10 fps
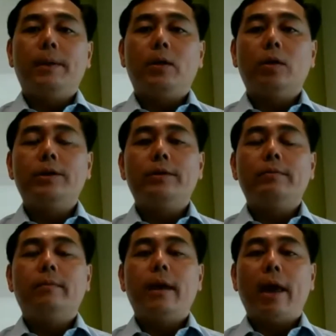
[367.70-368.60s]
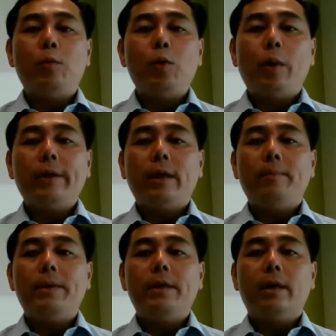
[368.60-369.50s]
Because everyone
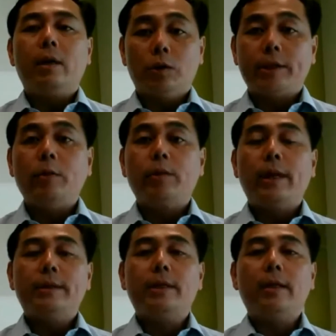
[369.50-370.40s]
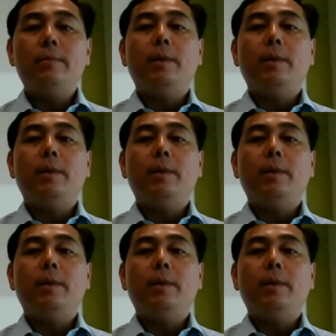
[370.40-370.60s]
can be a consulting SI,